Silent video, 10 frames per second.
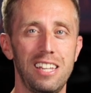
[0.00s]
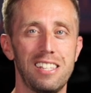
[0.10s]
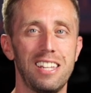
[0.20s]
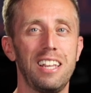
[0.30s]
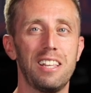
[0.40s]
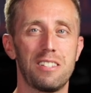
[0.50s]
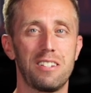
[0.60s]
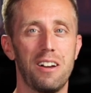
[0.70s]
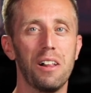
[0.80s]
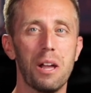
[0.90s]
easy
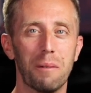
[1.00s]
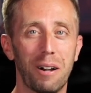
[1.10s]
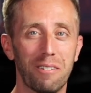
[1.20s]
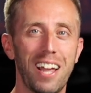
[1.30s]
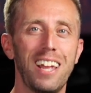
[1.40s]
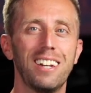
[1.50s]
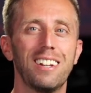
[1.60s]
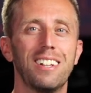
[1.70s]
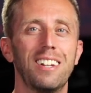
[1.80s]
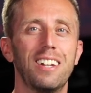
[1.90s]
install, am I right?
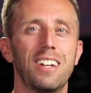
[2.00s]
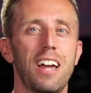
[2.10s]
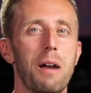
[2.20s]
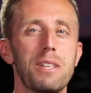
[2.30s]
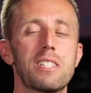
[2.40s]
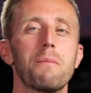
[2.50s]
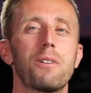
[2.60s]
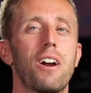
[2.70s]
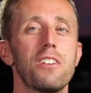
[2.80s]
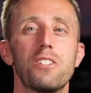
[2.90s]
I mean, some
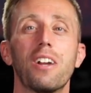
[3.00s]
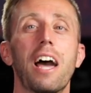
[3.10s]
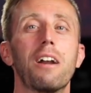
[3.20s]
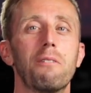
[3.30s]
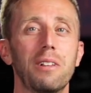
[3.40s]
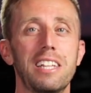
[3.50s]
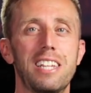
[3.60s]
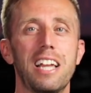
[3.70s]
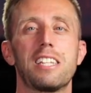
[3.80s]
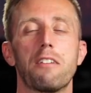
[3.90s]
cars you gotta really
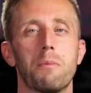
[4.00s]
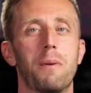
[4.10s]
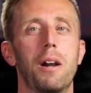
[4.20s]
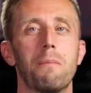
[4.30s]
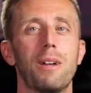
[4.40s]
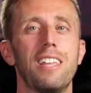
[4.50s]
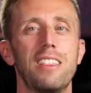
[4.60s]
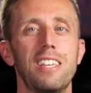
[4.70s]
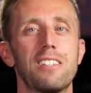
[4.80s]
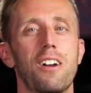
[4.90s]
take stuff apart, but
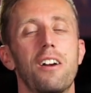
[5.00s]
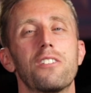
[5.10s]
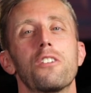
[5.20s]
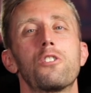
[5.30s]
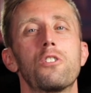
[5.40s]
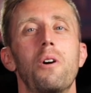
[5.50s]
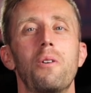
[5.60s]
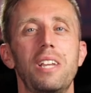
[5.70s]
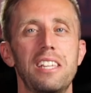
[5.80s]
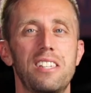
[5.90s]
in these cars, so
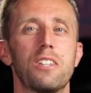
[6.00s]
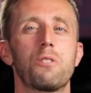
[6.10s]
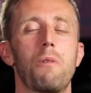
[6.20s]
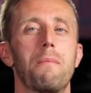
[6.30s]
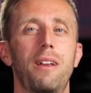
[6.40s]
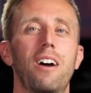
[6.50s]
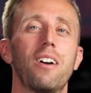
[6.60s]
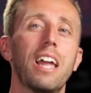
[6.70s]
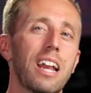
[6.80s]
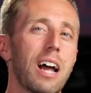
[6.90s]
easy to swap it
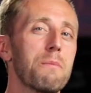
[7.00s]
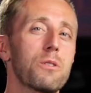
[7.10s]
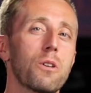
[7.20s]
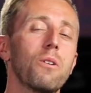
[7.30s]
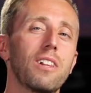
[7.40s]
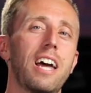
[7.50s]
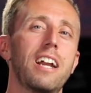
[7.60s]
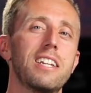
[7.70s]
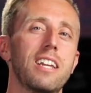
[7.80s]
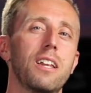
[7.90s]
out, and I'm so glad
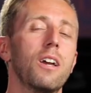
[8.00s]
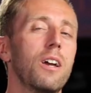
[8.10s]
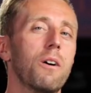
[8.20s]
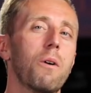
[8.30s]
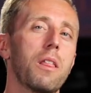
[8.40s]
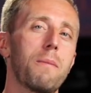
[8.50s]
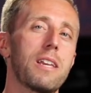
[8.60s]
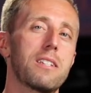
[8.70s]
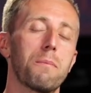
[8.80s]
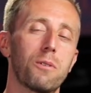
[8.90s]
I did. One of the
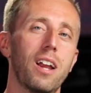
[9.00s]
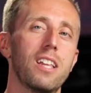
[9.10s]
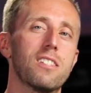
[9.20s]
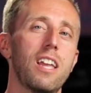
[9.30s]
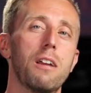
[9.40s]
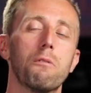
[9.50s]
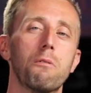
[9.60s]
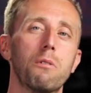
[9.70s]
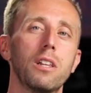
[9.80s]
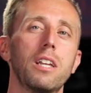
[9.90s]
best upgrades. It
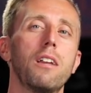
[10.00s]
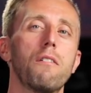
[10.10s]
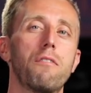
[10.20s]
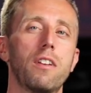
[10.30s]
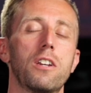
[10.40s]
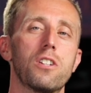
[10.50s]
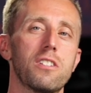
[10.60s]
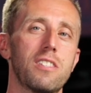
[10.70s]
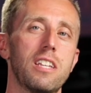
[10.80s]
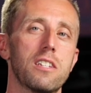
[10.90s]
really
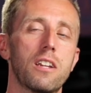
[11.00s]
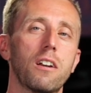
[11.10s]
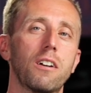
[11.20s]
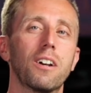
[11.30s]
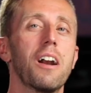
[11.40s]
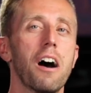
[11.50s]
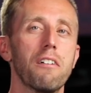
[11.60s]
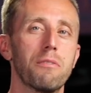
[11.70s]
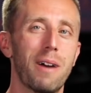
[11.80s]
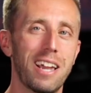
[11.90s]
finishes the interior
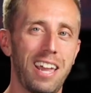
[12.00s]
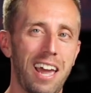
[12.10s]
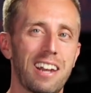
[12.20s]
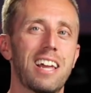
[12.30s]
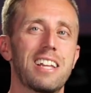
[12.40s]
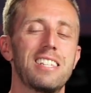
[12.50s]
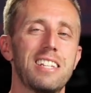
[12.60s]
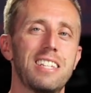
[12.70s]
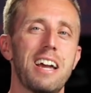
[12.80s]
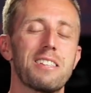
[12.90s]
of my Cadillac
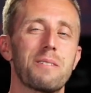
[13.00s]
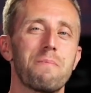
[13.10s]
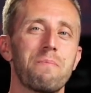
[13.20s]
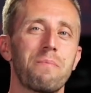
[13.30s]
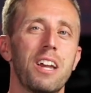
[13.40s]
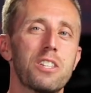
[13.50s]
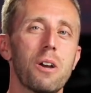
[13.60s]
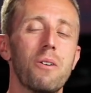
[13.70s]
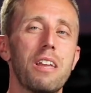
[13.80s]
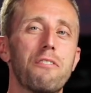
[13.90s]
CTS.
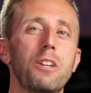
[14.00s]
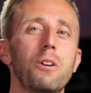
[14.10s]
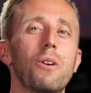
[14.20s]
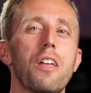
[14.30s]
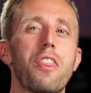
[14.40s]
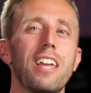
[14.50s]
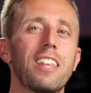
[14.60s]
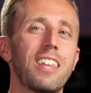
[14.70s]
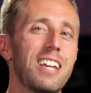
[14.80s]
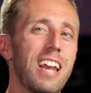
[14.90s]
So if you think
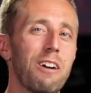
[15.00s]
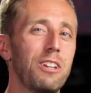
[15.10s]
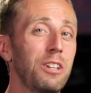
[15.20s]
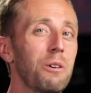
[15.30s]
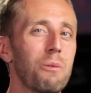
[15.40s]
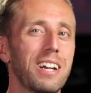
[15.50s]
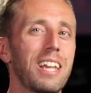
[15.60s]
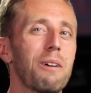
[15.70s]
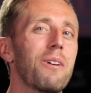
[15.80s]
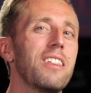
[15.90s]
that now you want to
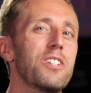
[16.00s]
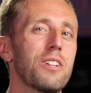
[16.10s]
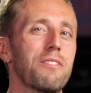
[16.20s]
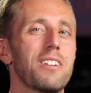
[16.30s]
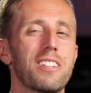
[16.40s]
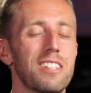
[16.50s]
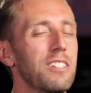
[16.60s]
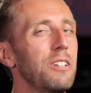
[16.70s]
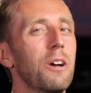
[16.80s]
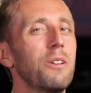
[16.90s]
get one of these shifters because
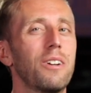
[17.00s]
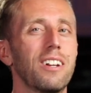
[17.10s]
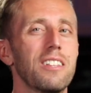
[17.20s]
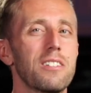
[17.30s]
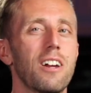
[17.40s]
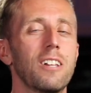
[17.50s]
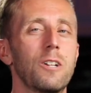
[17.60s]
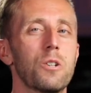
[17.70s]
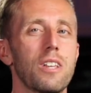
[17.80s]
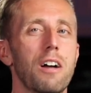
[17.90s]
you know you can install it
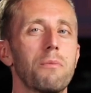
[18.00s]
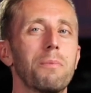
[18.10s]
yourself,